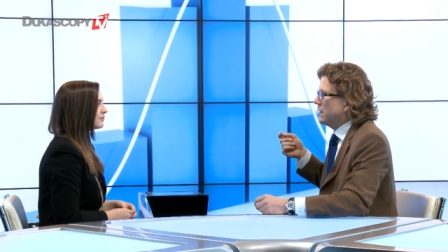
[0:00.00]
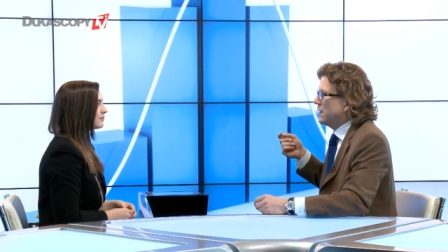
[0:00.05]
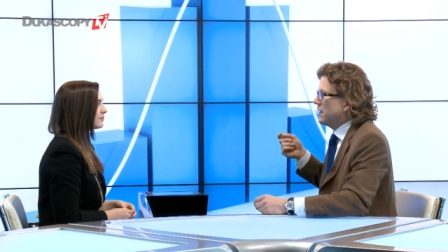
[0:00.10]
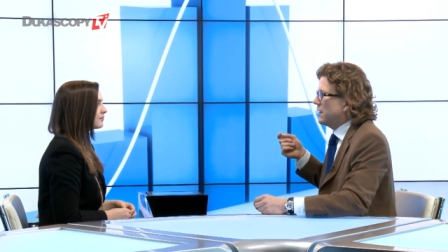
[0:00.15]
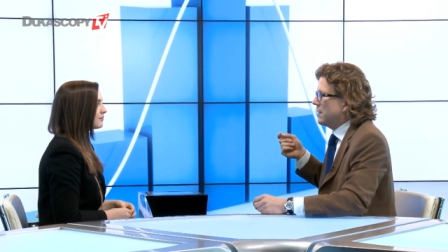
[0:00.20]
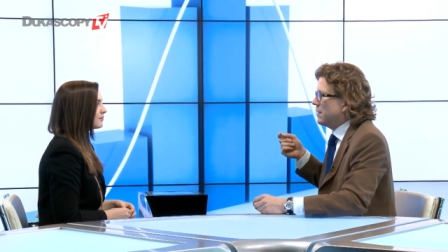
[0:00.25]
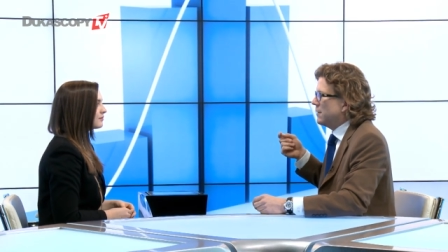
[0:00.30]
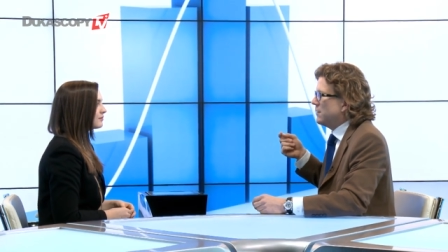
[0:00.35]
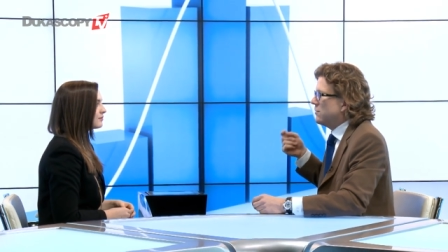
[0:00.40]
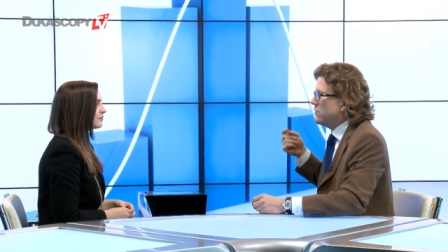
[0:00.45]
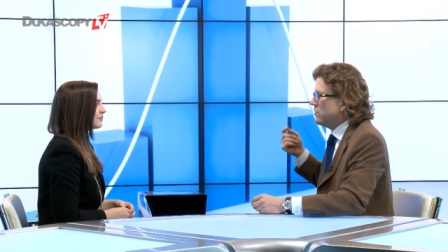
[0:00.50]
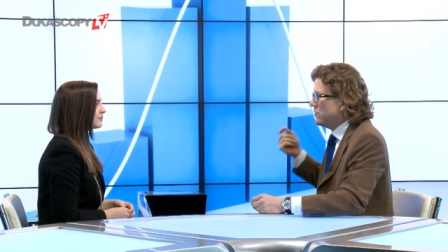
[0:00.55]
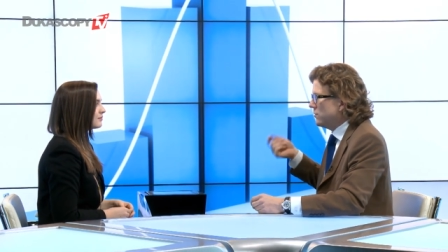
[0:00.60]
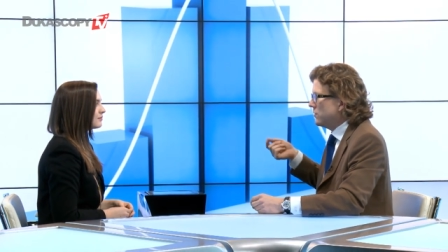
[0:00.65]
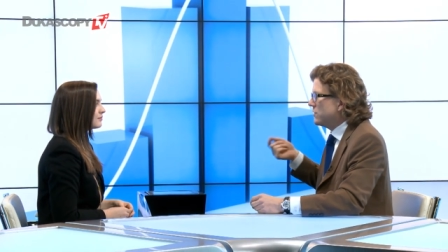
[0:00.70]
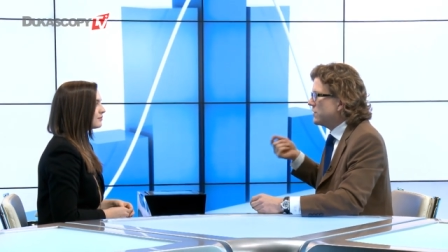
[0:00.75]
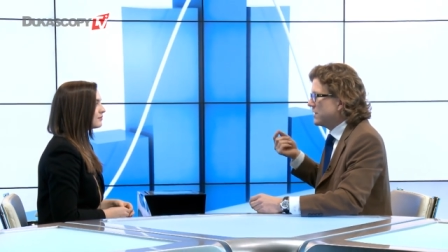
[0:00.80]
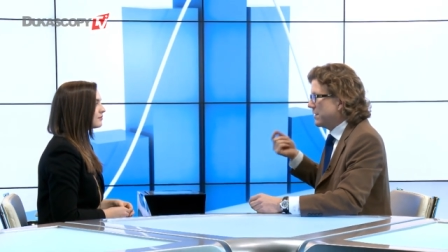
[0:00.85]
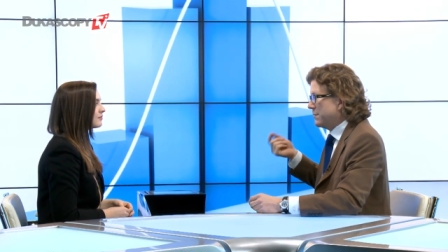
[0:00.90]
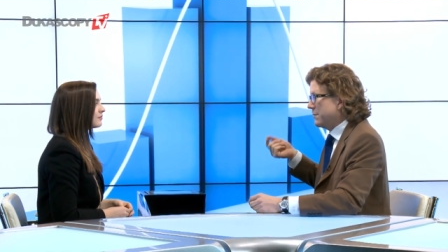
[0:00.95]

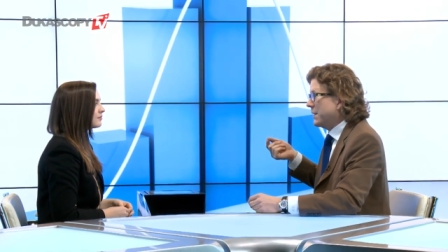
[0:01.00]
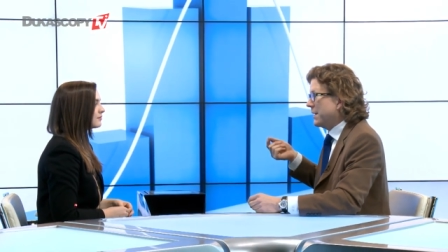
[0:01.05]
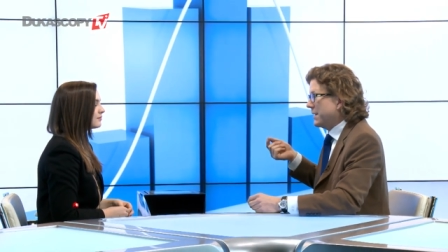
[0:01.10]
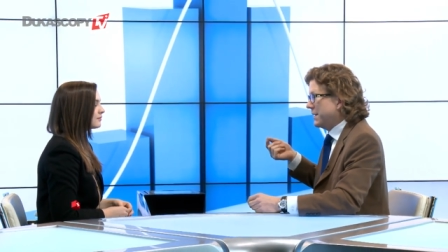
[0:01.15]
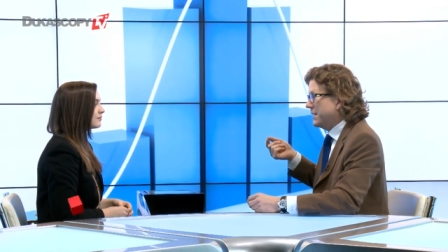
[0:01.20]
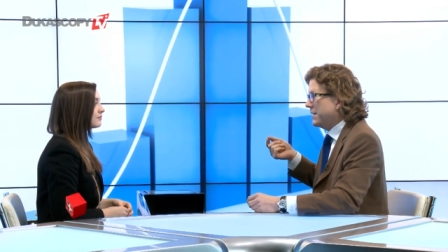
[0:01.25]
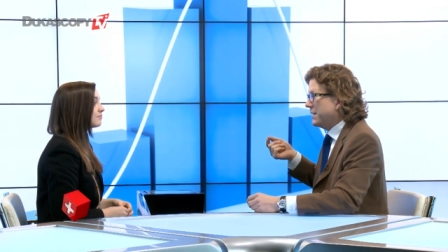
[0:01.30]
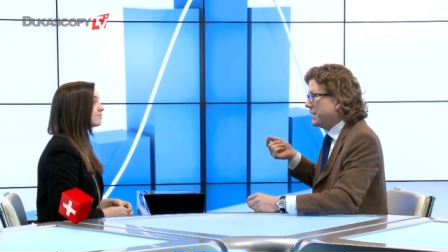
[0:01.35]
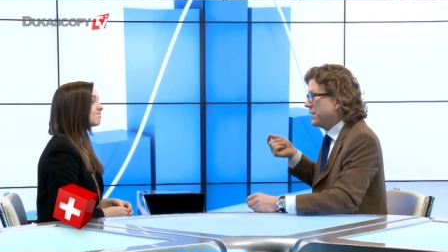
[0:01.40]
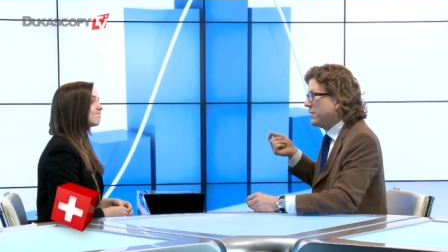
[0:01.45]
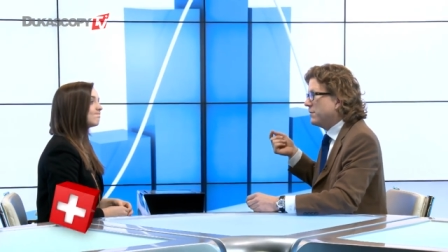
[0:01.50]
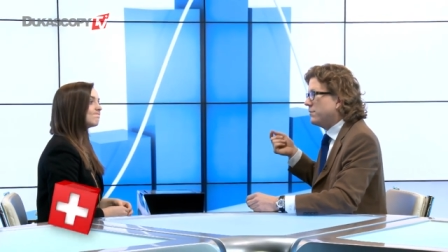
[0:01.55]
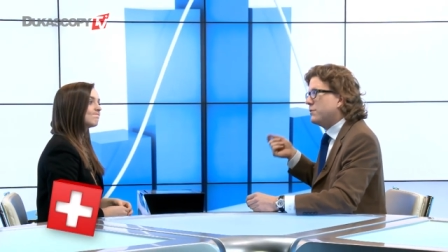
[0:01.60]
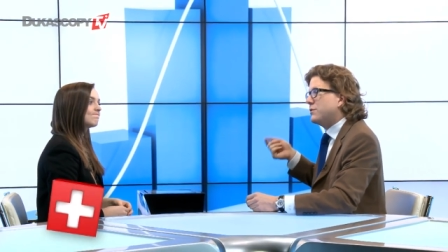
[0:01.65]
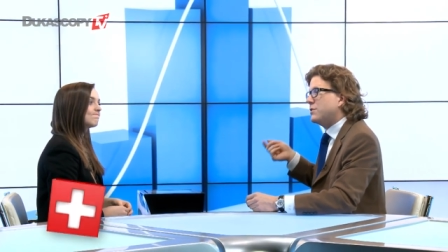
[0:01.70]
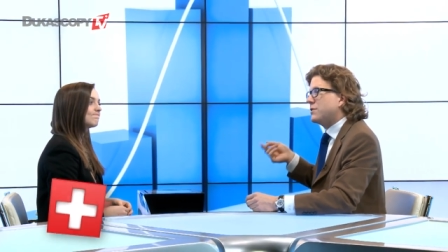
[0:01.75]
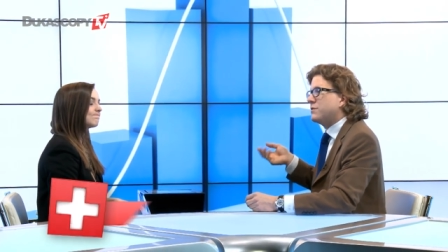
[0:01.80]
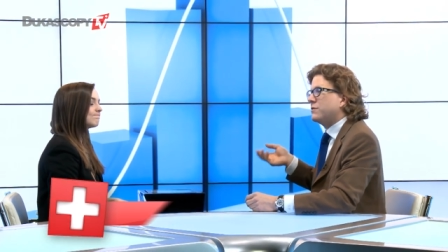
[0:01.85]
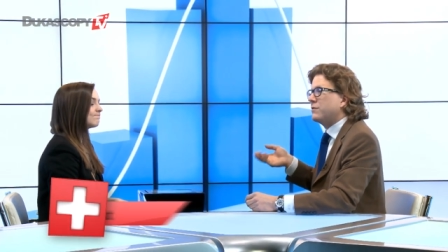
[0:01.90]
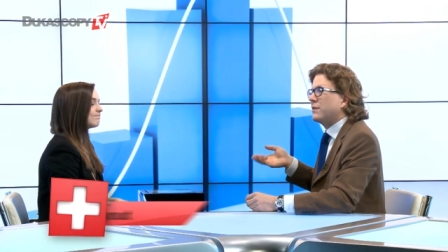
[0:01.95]
lose some money if
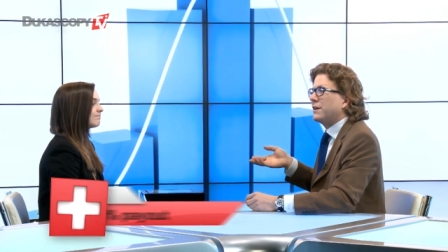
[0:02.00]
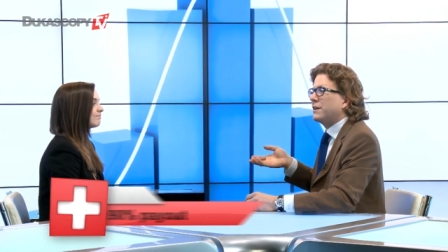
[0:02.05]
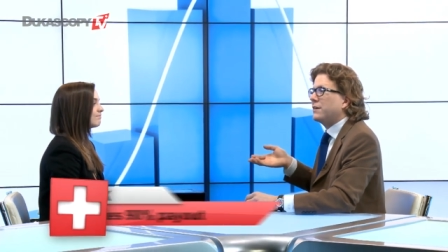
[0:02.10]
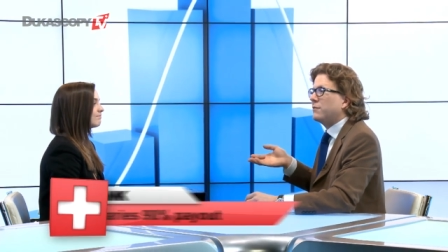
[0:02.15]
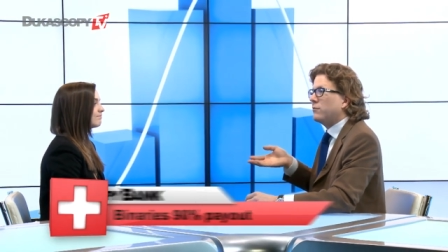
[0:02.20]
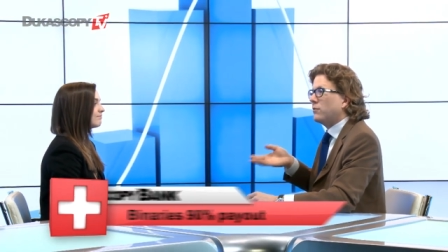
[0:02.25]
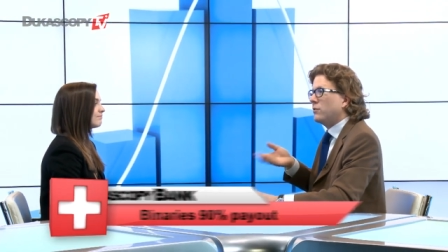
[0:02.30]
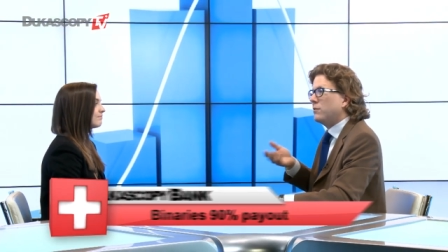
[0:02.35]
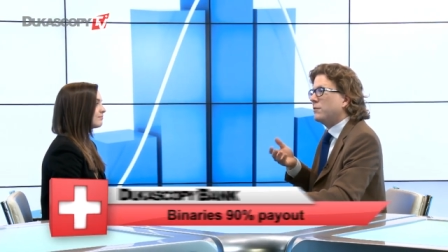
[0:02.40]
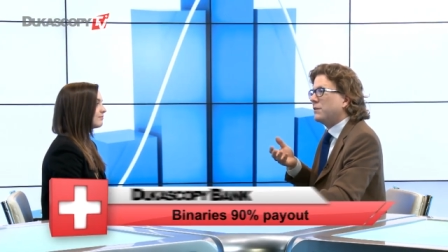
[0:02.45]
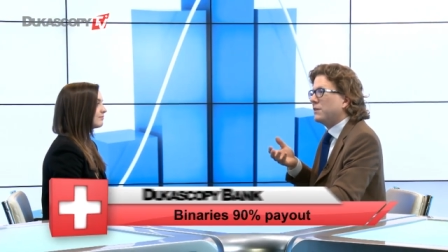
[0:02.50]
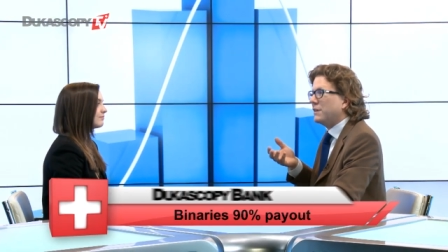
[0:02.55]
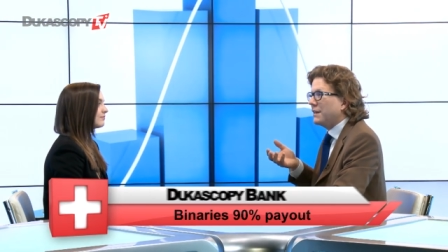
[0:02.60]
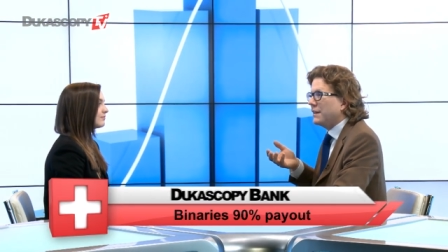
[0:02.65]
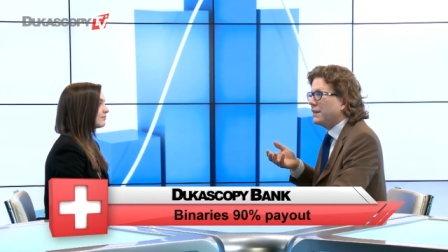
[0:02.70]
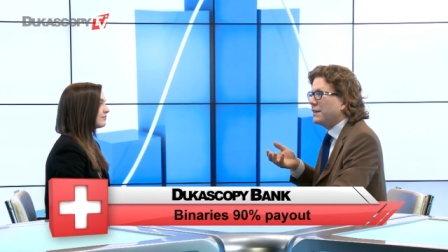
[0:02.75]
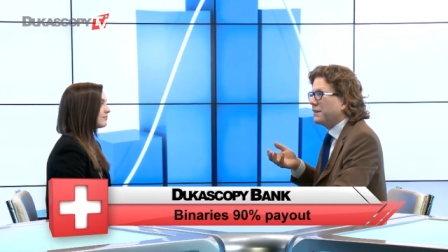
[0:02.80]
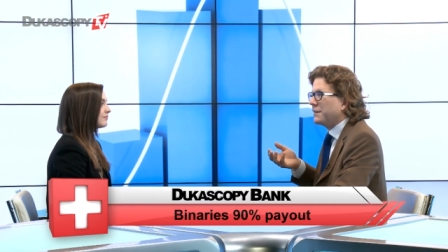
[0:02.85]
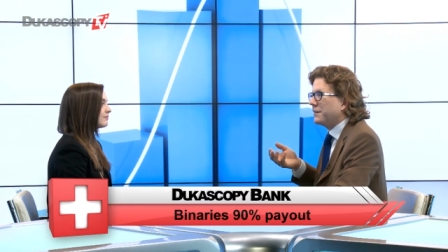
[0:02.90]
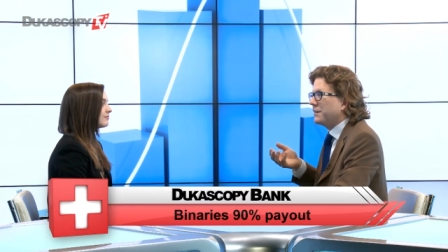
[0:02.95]
you just run it forwardly.